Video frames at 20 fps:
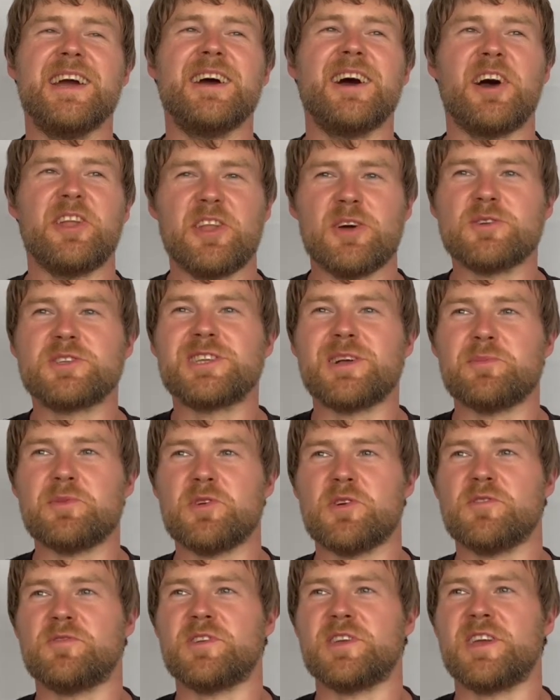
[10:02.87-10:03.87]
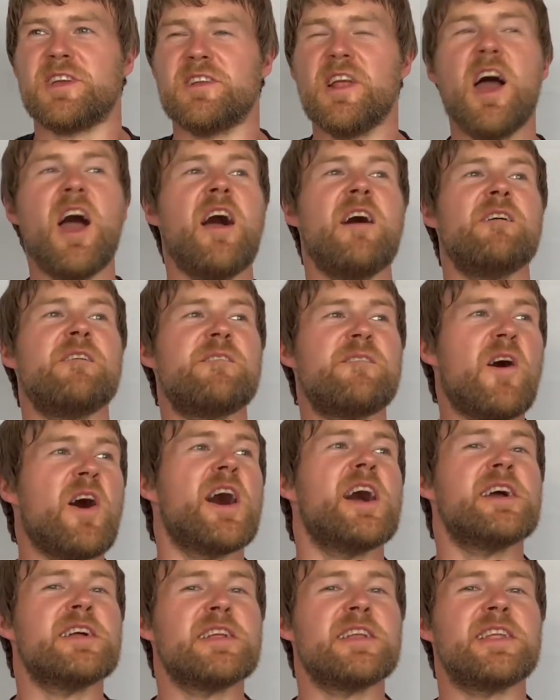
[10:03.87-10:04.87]
I know some of you are thinking,
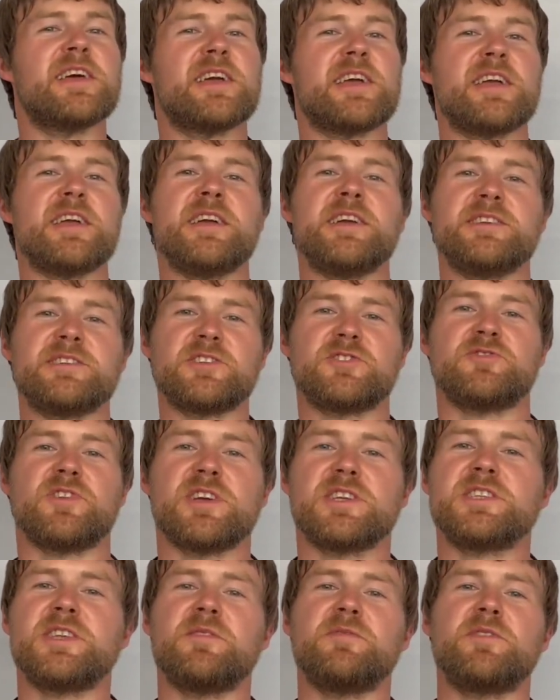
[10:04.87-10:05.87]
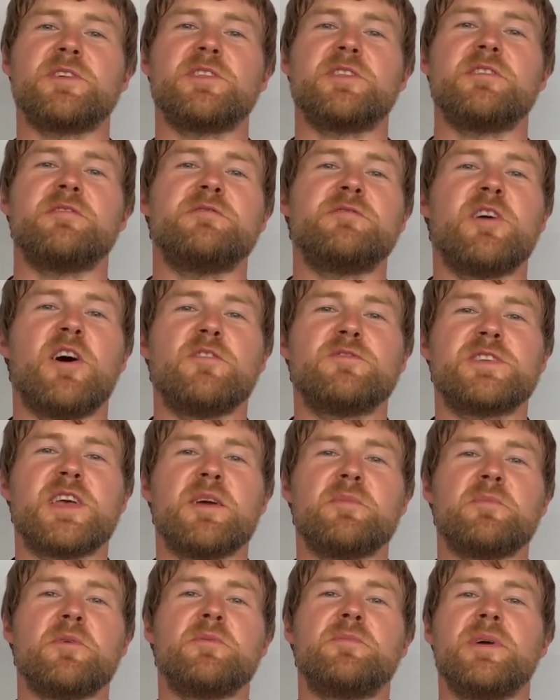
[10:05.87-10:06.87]
finally, he's addressed something that involves
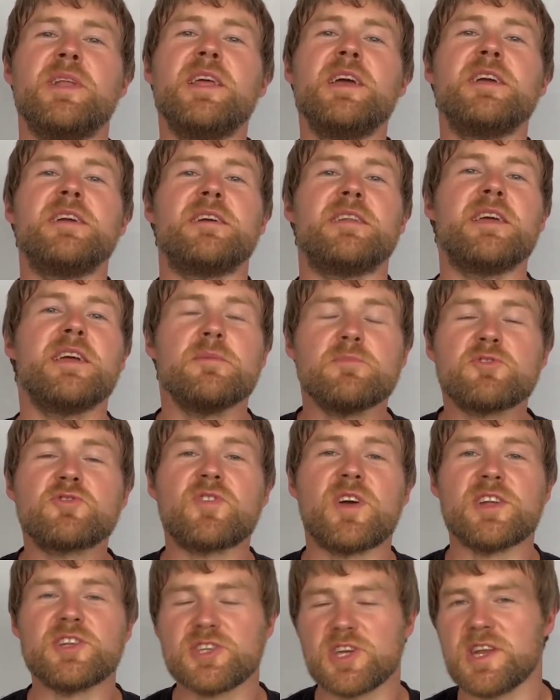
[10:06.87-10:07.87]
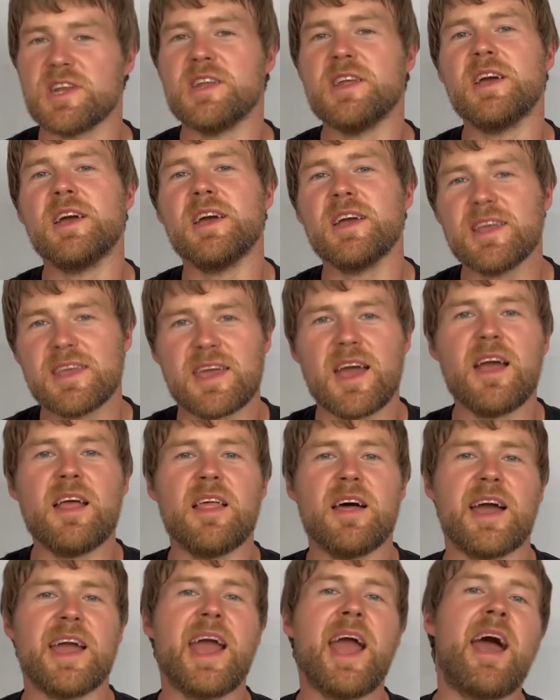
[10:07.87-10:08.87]
hip mobility and hip stretching. Yeah,
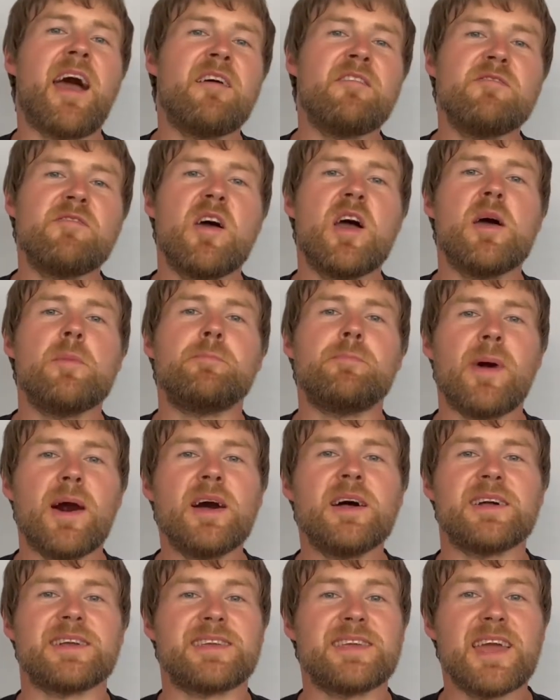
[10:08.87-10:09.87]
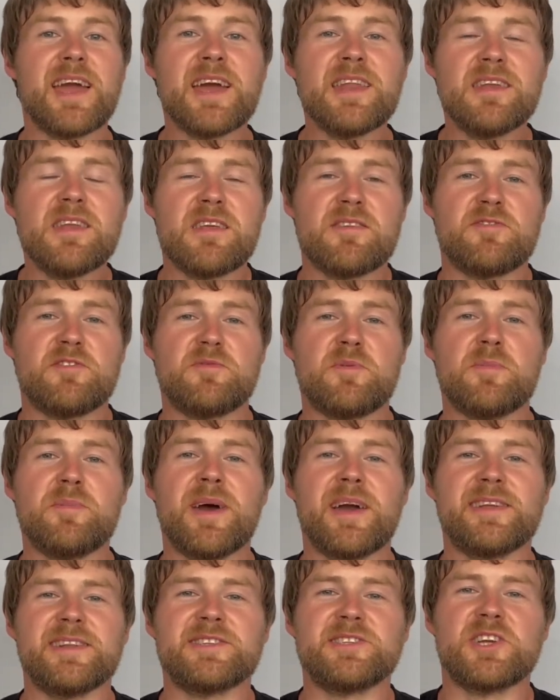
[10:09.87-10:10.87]
I have. But again, if you've been
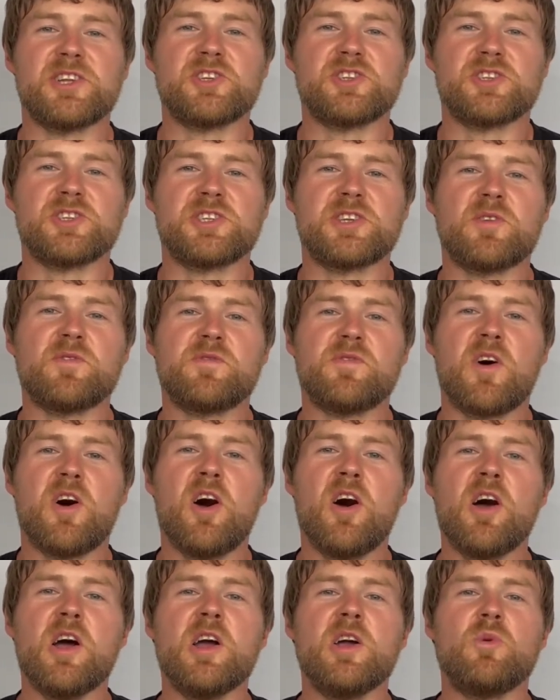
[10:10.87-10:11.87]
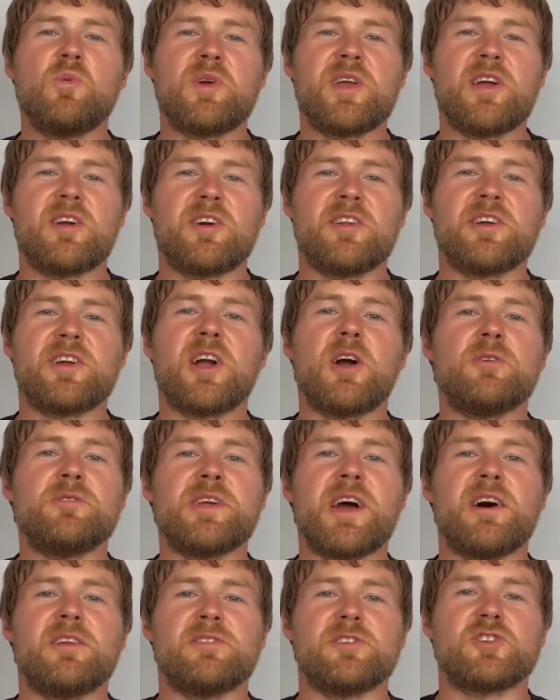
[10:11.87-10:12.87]
paying attention so far, we are going to go
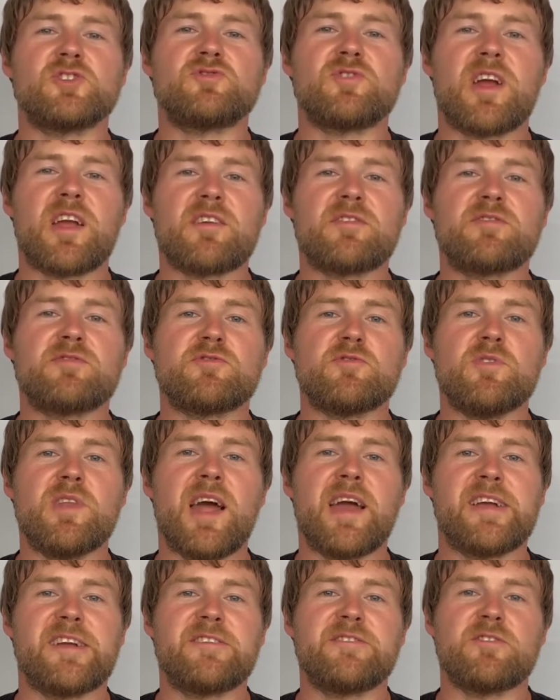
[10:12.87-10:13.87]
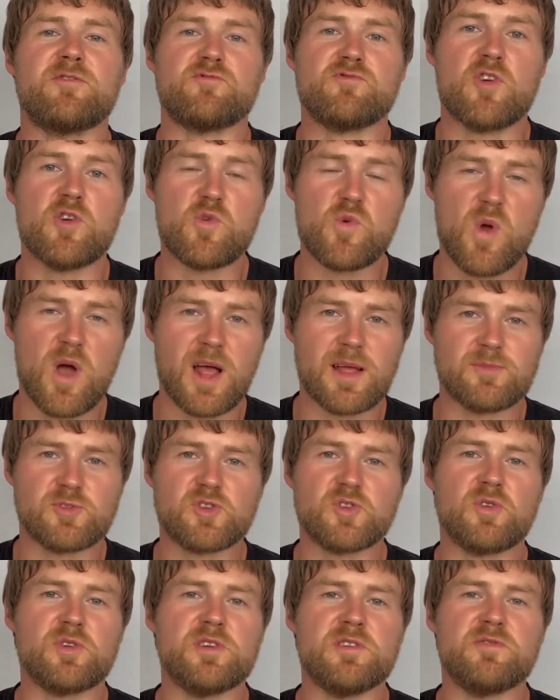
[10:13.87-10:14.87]
down the strength through length route. I'm
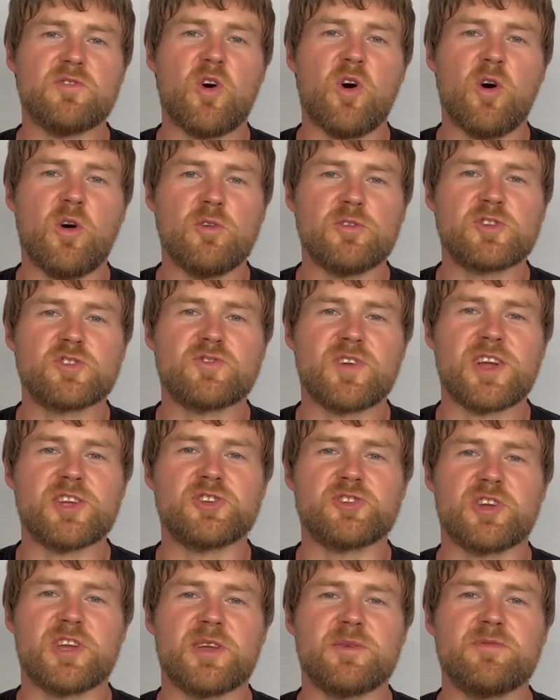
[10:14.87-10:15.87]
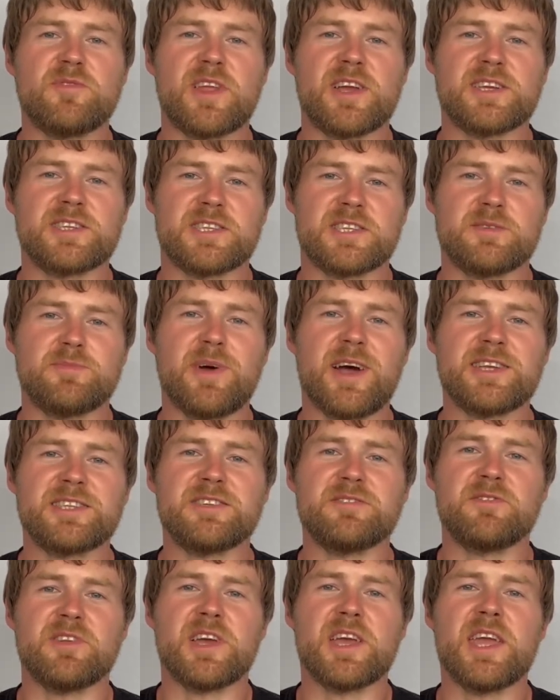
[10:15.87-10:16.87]
sure you've all stretched your hip flexors
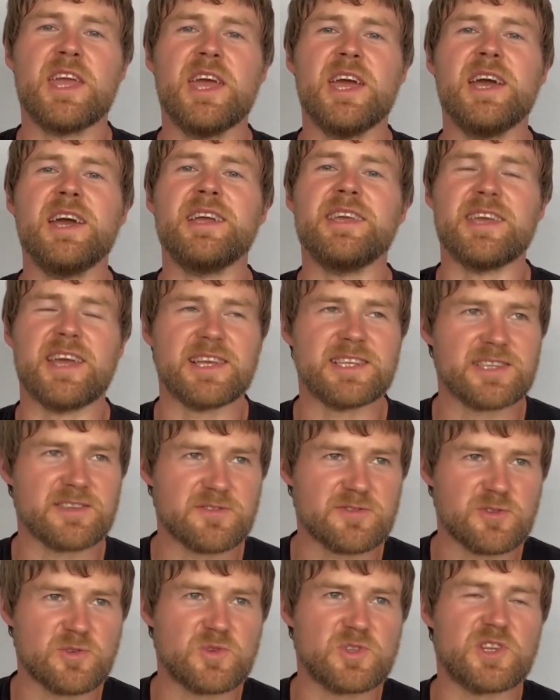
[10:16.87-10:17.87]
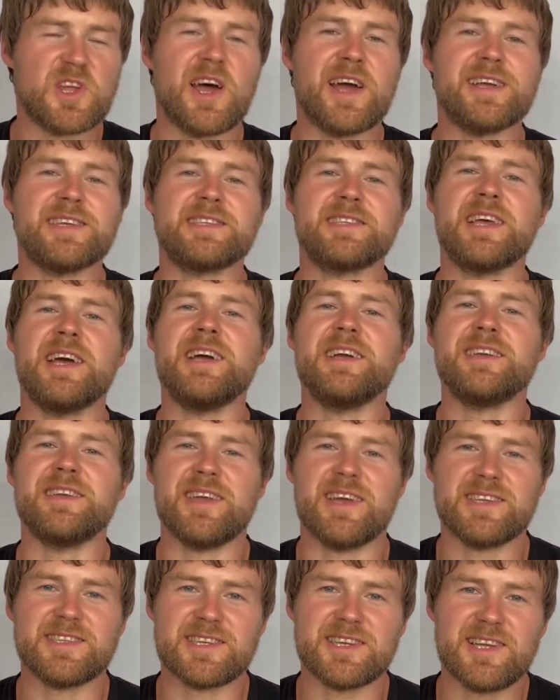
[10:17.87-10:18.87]
passively. Yes, it feels nice.
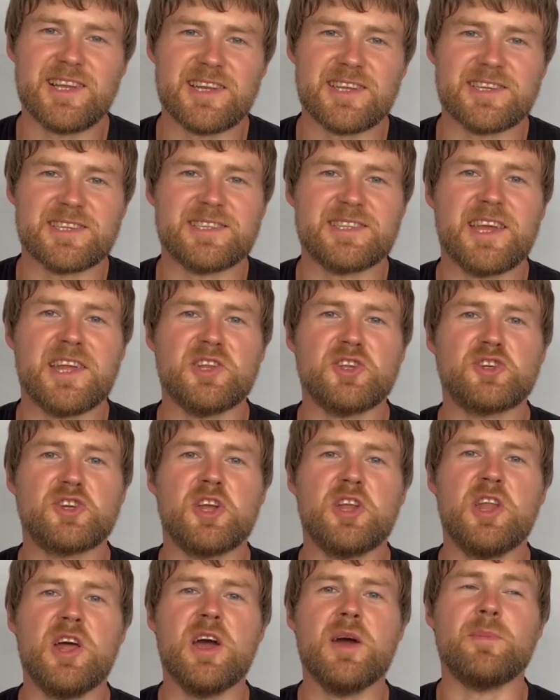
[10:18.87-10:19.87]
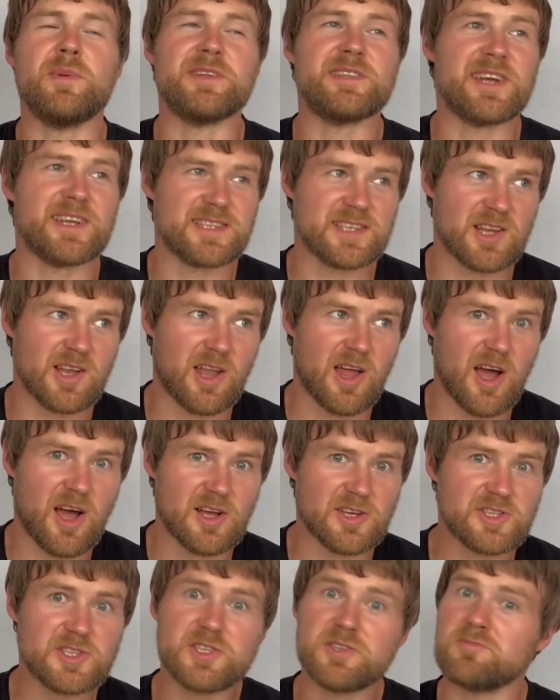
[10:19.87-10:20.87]
Yes, it clears tension. But does it
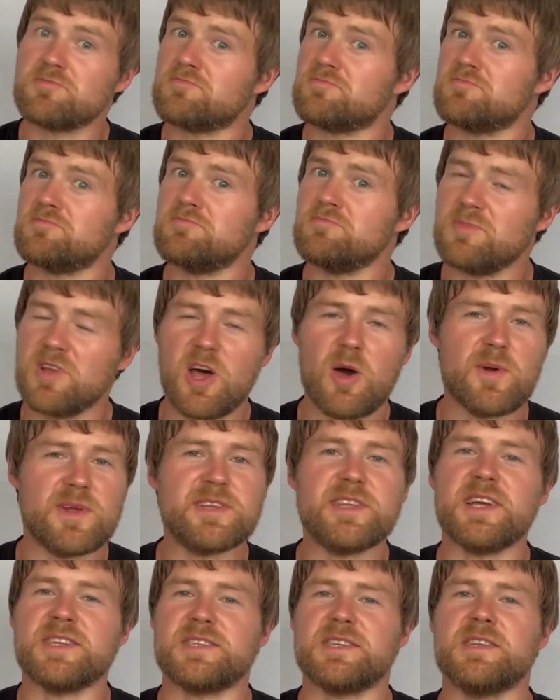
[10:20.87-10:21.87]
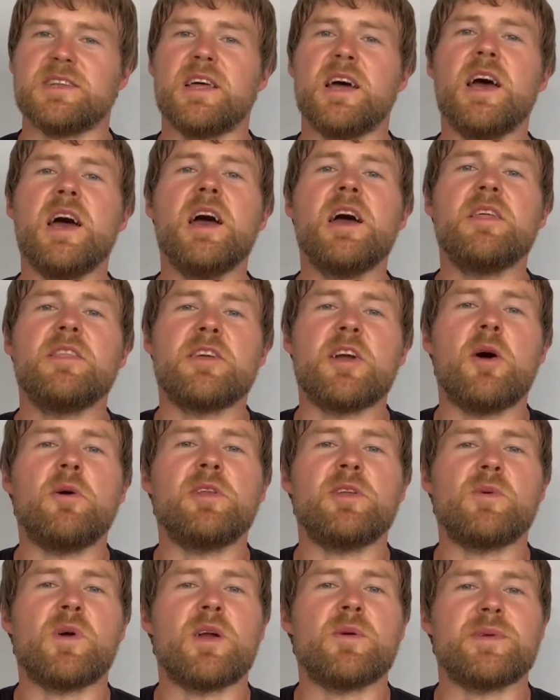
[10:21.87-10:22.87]
last? No, it doesn't. The
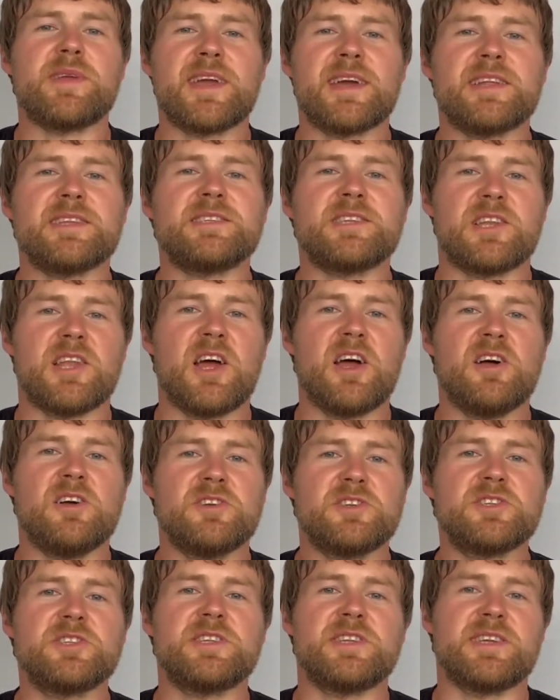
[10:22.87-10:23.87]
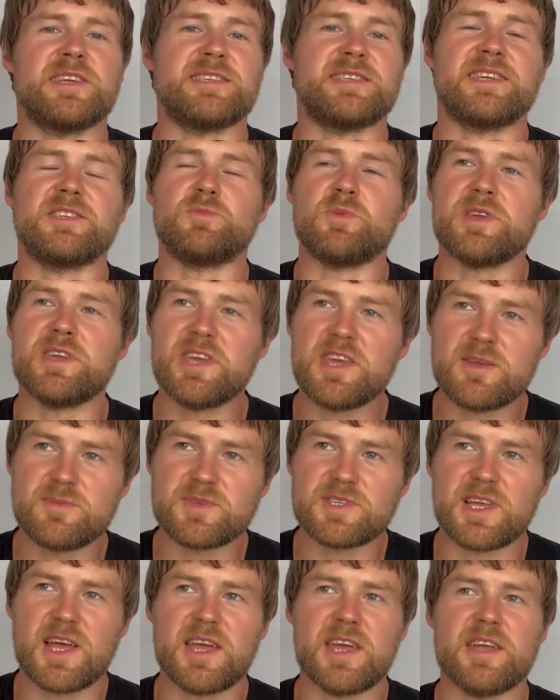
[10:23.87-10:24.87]
only way we get it to last is, as we keep
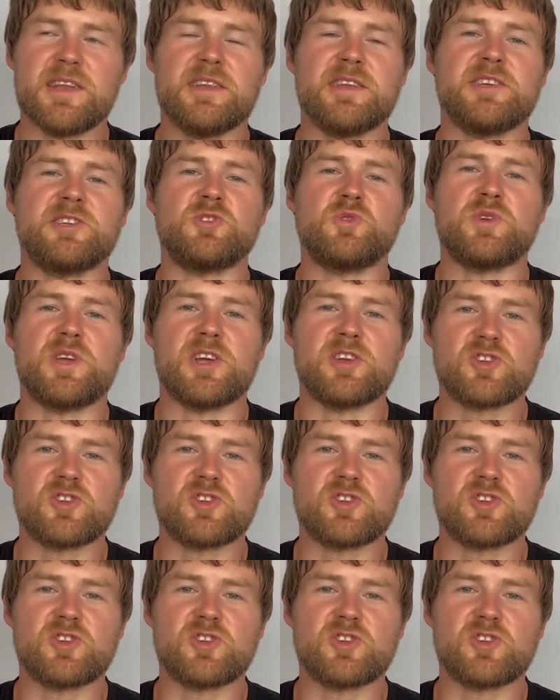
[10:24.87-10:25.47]
saying, is to get